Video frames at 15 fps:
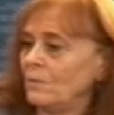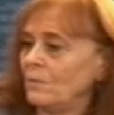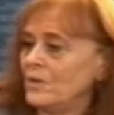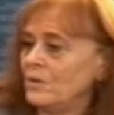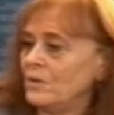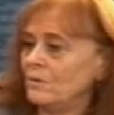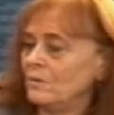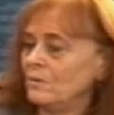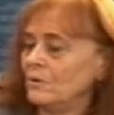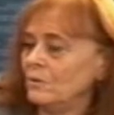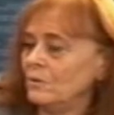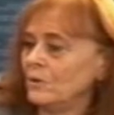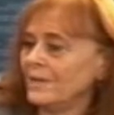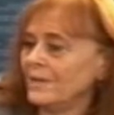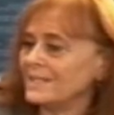when you
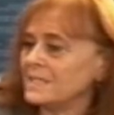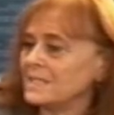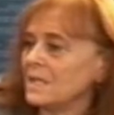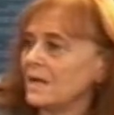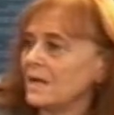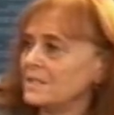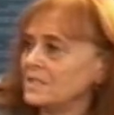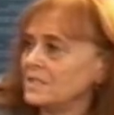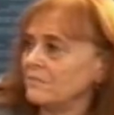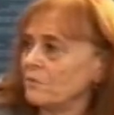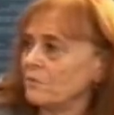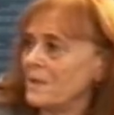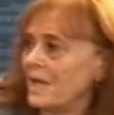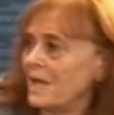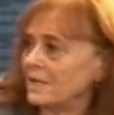look at science
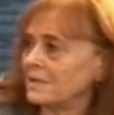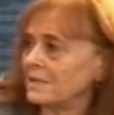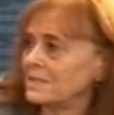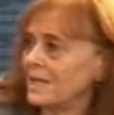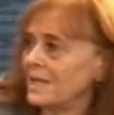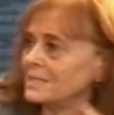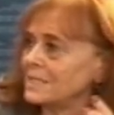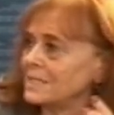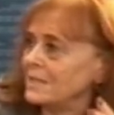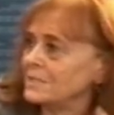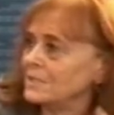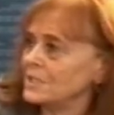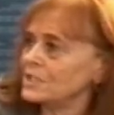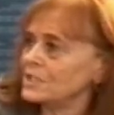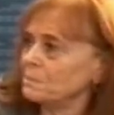informatics, that's a
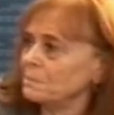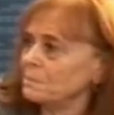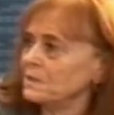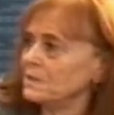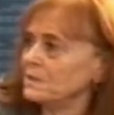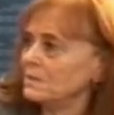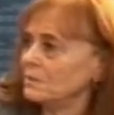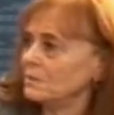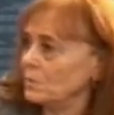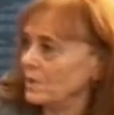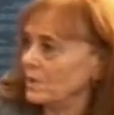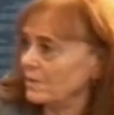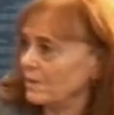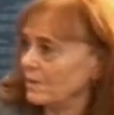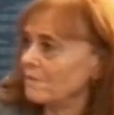discipline
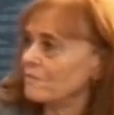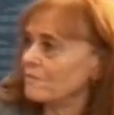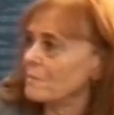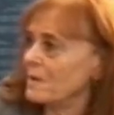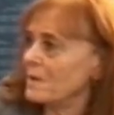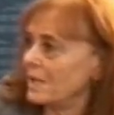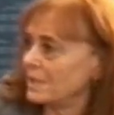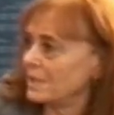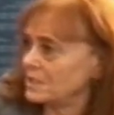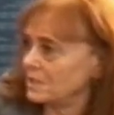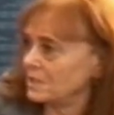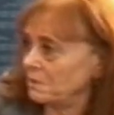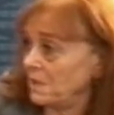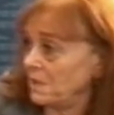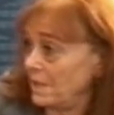with informatics
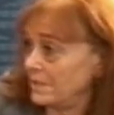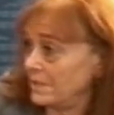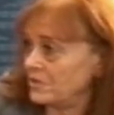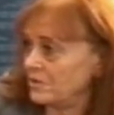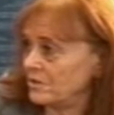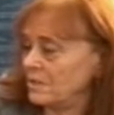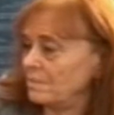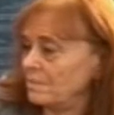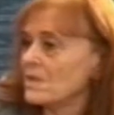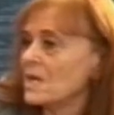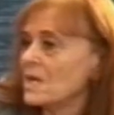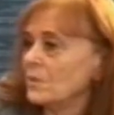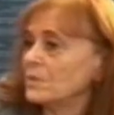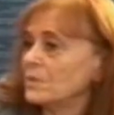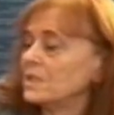applied to
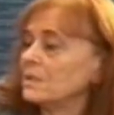it.